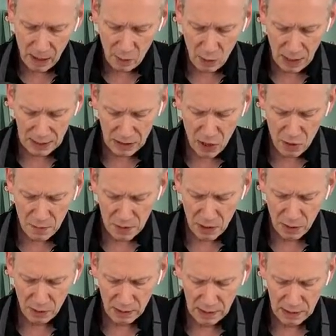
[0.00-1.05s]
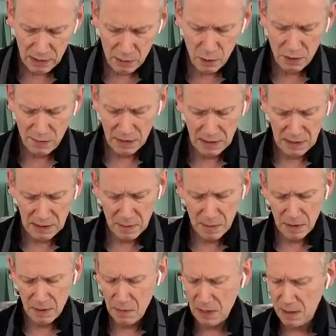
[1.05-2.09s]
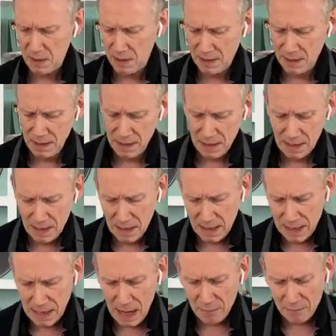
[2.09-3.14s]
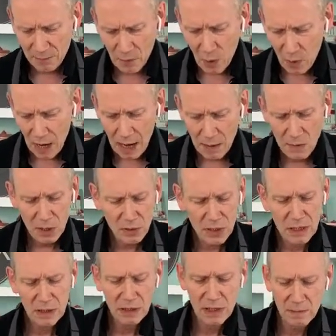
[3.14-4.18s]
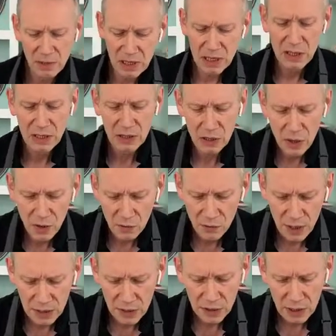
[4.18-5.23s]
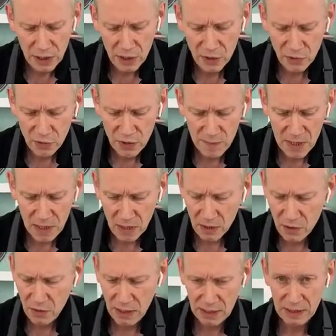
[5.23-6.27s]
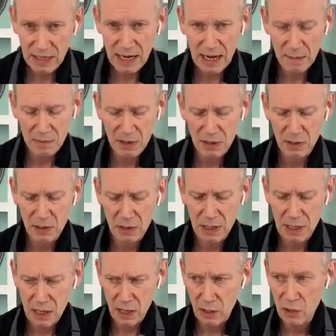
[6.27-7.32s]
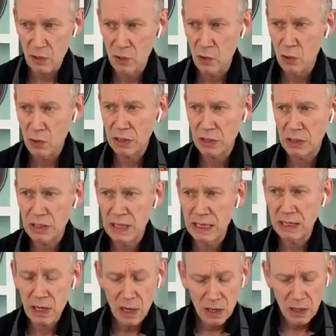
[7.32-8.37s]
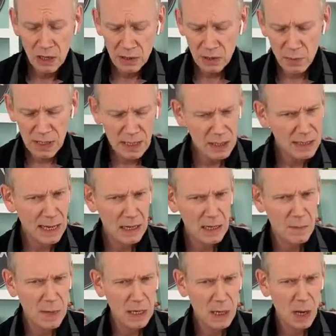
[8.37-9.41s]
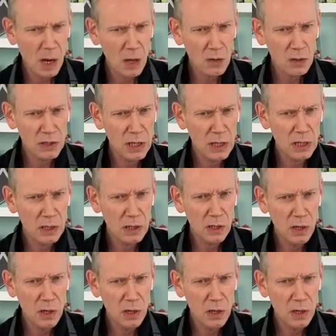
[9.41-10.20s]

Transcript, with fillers: Well, let's hope so. That's a wonderful idea, by the way. Now, I'm using some Sizzix Rich Creamy Acrylics. Absolutely gorgeous, these. Do we need to get in a bit closer,